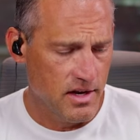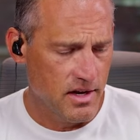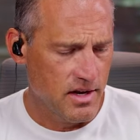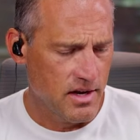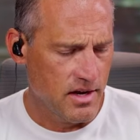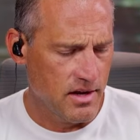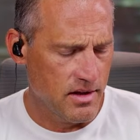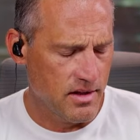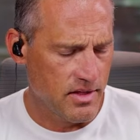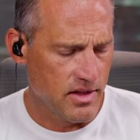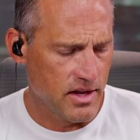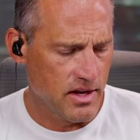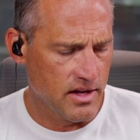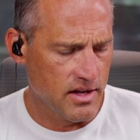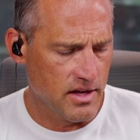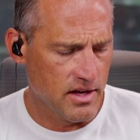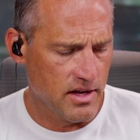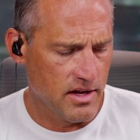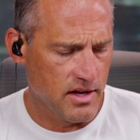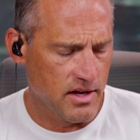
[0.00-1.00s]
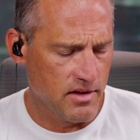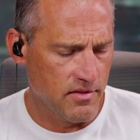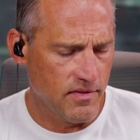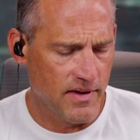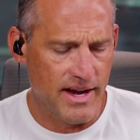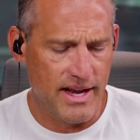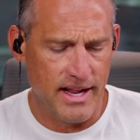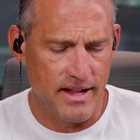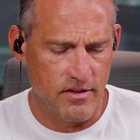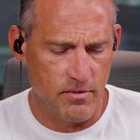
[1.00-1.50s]
I think, uh,
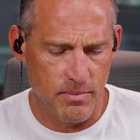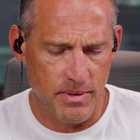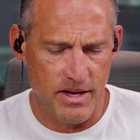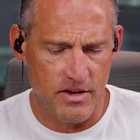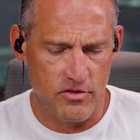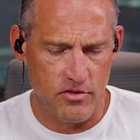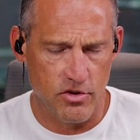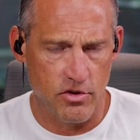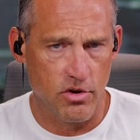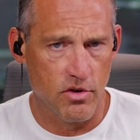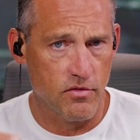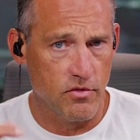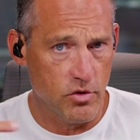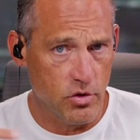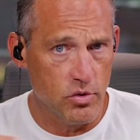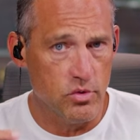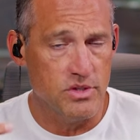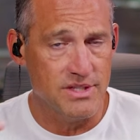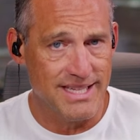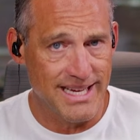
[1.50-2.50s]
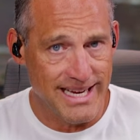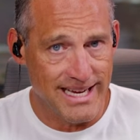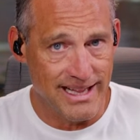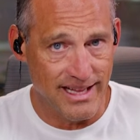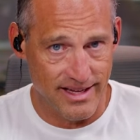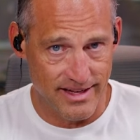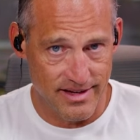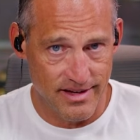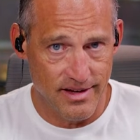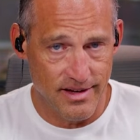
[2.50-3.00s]
finance minister of New
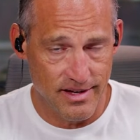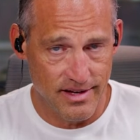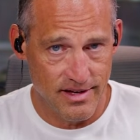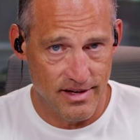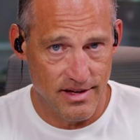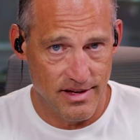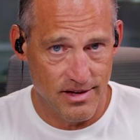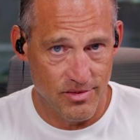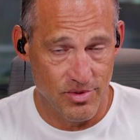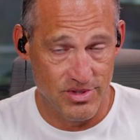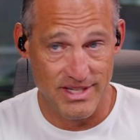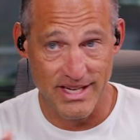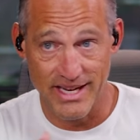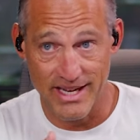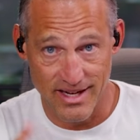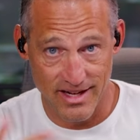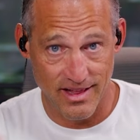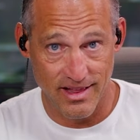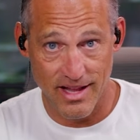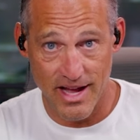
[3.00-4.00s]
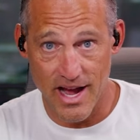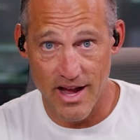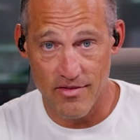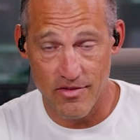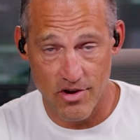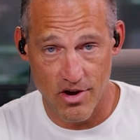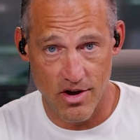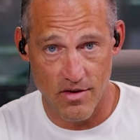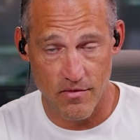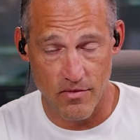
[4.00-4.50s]
Zealand was in a live
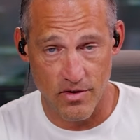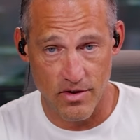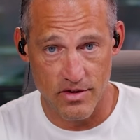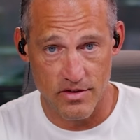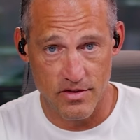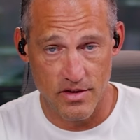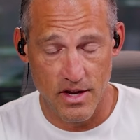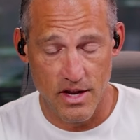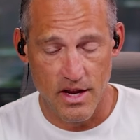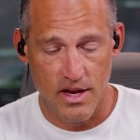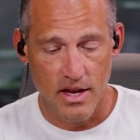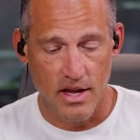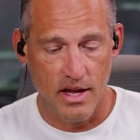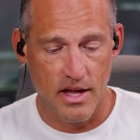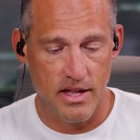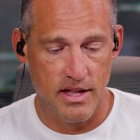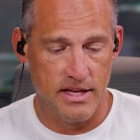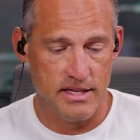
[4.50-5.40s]
conference and they